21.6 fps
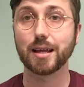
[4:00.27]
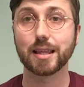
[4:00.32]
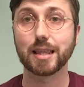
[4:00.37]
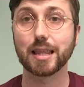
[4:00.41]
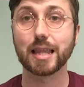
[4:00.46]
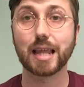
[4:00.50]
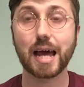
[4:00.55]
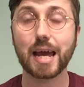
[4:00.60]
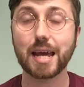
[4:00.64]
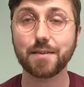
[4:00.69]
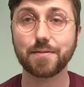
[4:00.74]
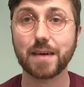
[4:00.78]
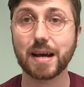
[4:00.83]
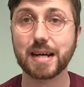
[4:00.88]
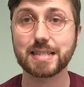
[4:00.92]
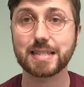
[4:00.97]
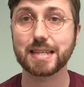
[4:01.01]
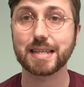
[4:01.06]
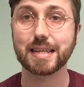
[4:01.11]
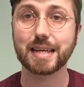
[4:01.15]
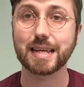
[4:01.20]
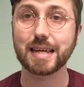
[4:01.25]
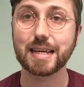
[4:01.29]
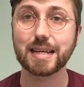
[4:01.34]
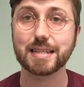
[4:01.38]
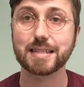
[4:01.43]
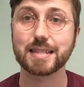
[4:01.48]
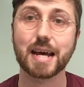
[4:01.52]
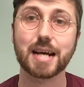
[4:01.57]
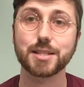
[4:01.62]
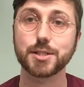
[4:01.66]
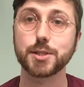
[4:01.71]
life as it
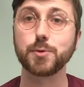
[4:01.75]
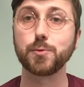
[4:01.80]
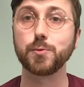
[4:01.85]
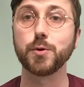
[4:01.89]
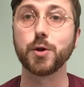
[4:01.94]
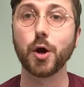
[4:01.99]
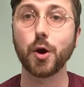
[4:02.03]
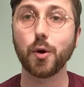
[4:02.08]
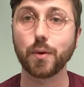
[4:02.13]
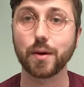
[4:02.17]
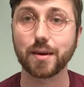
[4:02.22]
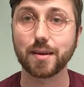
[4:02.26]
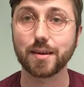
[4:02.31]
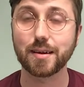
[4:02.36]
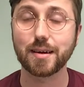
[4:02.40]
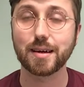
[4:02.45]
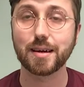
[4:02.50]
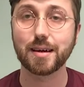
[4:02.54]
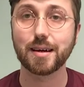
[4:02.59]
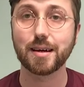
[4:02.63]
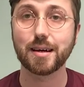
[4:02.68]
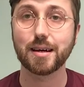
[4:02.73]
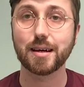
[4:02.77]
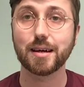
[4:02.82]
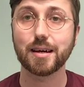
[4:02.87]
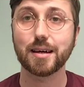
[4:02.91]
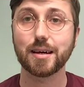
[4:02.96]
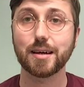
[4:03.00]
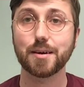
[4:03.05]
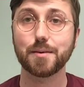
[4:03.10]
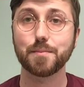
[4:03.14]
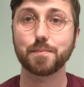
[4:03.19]
is, as you know it.
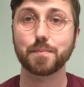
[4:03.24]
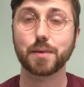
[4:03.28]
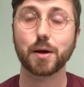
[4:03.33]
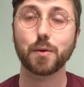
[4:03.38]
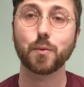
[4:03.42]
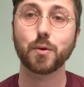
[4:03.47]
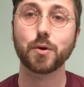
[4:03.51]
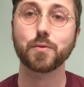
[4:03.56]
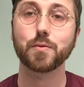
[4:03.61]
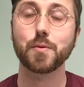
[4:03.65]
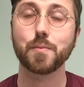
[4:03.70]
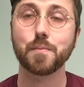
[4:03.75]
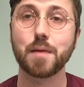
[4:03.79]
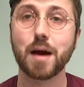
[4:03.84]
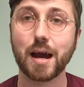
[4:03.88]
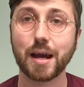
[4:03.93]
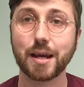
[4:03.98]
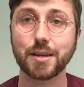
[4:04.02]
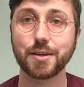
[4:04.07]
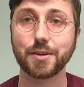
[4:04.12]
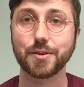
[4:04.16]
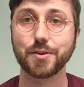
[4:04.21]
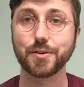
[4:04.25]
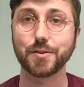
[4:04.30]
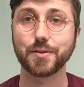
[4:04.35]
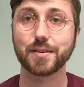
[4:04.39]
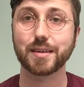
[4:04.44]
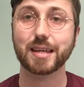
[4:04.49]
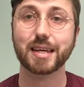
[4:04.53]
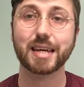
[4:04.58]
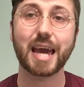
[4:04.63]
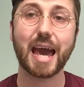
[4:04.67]
But I want to remind you
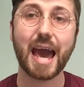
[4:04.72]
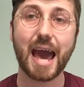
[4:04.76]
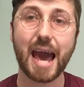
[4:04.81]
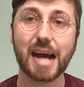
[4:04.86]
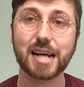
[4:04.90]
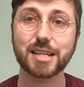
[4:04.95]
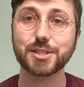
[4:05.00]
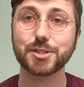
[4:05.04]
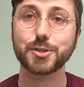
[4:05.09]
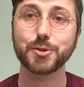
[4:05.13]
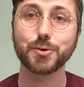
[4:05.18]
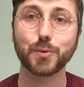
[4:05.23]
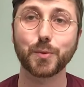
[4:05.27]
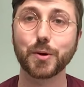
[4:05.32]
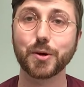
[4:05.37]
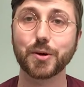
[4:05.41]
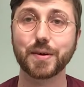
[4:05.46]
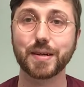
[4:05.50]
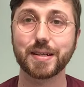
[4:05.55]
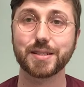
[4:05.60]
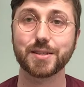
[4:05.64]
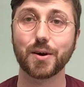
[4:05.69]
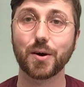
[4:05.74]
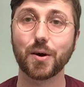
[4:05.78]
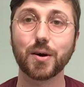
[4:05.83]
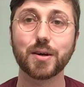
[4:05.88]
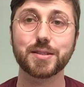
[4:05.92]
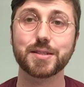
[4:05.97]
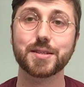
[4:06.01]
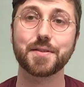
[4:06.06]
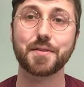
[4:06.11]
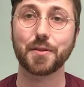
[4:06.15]
to cast your worries
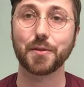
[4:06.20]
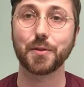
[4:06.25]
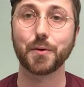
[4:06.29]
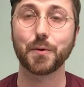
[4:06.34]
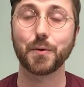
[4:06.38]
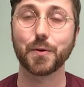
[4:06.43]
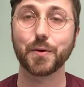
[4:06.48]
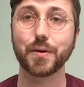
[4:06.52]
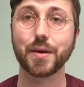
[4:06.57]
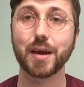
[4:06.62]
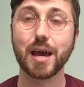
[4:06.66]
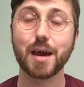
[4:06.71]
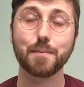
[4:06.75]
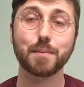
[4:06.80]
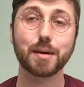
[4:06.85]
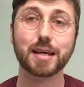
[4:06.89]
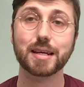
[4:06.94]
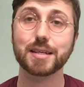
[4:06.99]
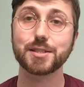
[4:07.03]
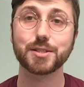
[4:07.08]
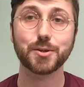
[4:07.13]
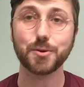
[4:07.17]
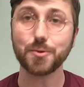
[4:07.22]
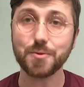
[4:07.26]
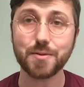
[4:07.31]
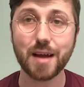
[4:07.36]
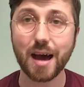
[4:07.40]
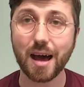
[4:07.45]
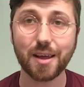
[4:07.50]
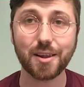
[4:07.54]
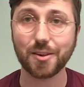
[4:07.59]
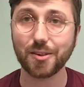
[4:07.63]
onto the Lord, because you're
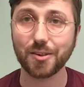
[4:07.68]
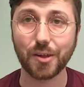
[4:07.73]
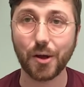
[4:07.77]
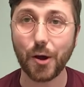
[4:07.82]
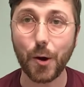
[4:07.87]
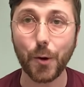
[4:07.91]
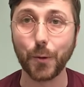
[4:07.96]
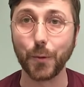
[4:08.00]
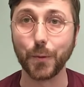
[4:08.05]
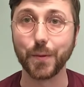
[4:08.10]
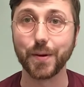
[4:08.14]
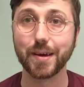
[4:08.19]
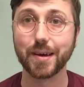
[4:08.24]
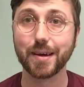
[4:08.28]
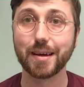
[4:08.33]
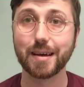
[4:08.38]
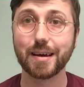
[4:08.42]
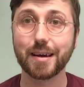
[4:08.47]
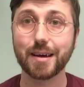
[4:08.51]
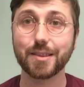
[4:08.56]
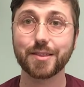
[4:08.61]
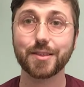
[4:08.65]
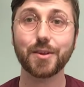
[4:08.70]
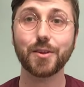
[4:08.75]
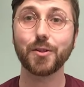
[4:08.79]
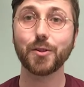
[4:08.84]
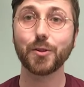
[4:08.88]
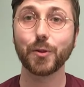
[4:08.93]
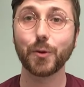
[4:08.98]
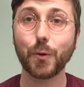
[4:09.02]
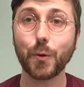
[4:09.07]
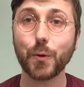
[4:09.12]
not alone. The
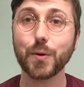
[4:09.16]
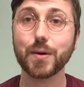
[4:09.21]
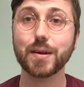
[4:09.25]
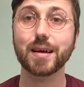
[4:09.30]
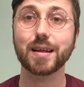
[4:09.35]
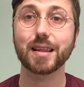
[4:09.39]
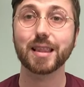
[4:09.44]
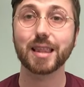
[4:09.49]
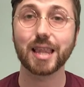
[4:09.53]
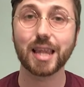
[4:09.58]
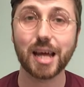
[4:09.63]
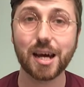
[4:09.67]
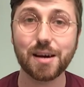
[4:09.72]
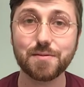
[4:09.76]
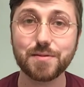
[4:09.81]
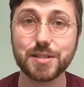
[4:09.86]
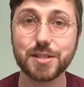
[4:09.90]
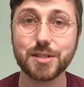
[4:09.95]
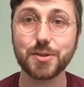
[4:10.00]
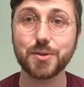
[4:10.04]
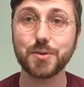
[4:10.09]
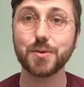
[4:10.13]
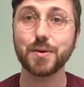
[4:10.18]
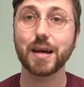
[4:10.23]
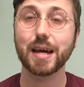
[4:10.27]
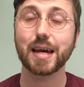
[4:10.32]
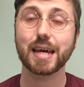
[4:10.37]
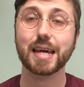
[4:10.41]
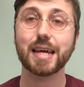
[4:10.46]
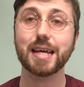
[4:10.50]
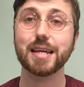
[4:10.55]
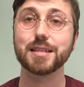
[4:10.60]
Lord loves you,
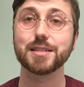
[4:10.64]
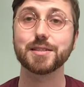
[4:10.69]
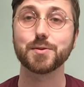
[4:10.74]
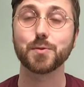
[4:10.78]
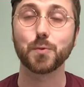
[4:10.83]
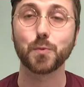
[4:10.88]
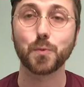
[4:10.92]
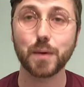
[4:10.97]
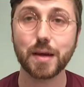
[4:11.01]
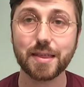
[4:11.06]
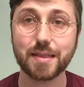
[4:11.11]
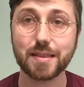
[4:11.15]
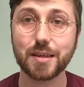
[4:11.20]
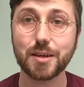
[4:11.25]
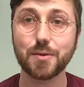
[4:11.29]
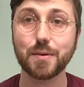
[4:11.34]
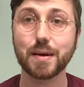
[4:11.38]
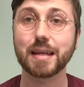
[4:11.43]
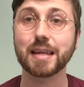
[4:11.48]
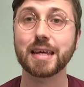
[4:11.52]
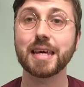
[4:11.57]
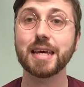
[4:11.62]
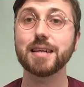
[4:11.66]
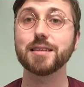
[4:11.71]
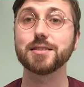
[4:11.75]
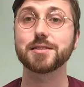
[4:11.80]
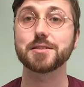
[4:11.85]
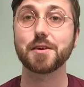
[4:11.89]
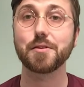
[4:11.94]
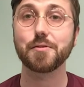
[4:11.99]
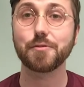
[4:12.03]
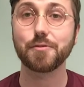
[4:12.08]
He is with you, and He
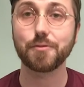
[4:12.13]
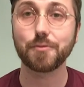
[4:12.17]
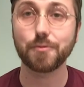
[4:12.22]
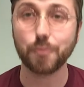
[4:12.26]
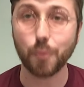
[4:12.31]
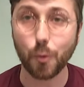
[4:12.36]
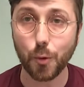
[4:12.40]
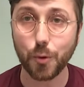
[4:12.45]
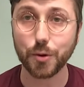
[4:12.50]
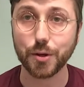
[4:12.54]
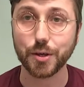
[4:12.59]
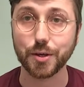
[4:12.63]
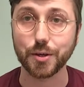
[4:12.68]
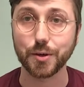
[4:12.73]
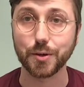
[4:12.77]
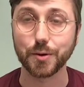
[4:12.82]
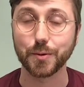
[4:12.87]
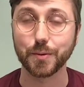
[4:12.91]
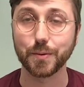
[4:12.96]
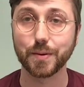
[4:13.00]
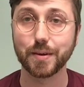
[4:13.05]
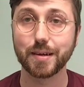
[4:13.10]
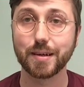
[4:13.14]
is for you.